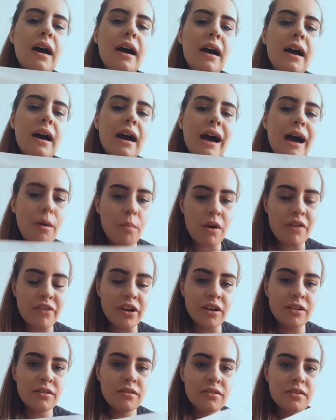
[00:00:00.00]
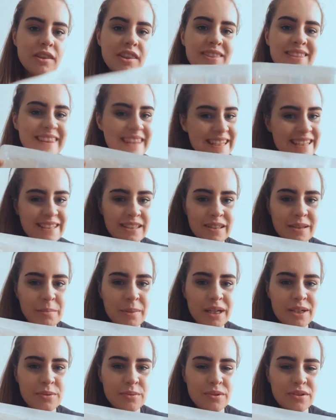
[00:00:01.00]
However, these are the
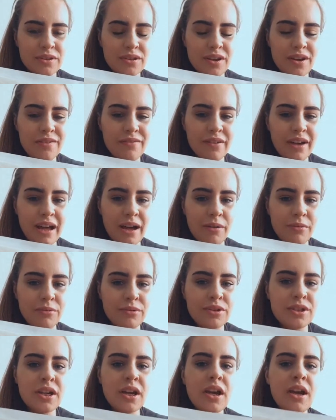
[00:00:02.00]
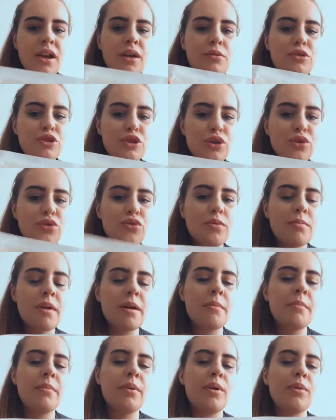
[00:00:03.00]
best ones I found. Just
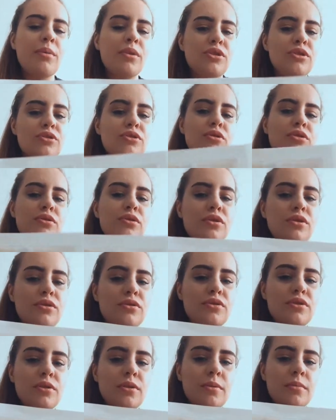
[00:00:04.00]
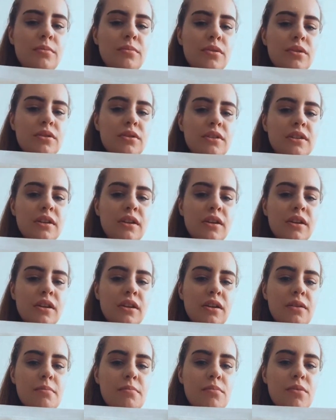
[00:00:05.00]
remember when you do use them to
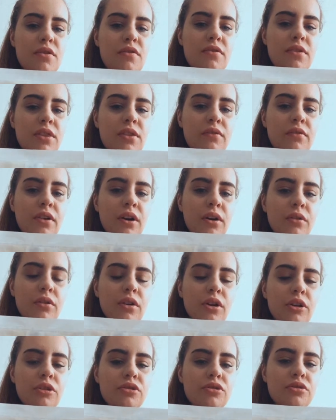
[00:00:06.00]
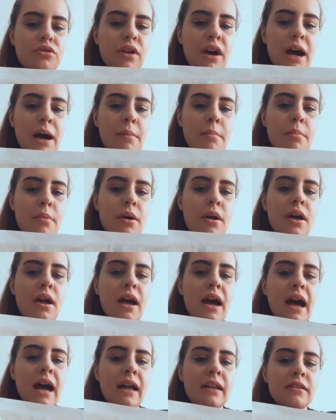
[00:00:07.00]
move the Velcro strap,
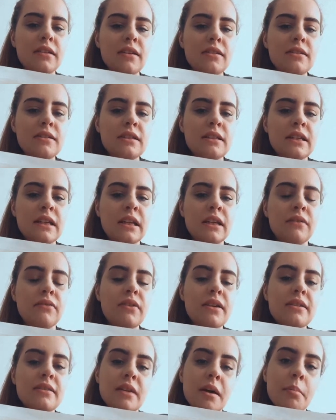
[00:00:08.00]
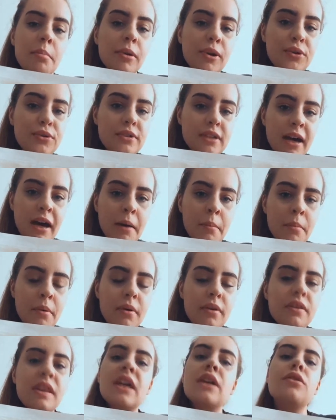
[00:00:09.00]
and underneath is a blue tab
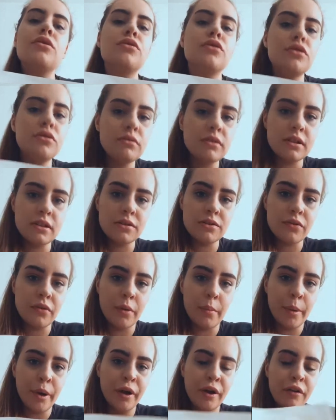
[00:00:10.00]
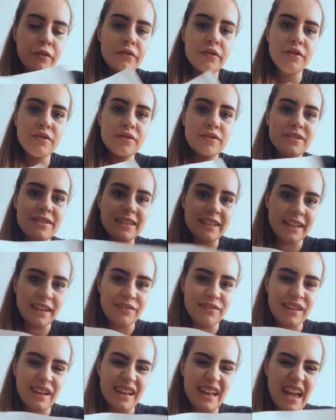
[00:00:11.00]
that you do need to remove to
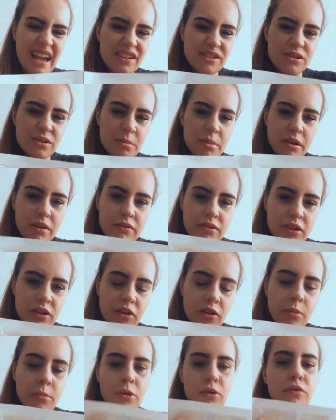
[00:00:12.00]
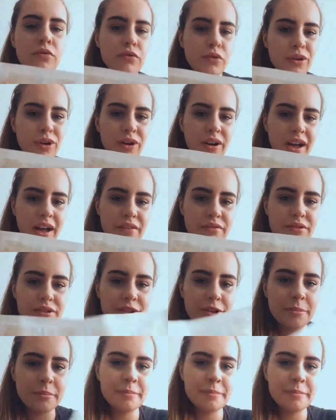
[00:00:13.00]
give that extra bit of securement for your catheter.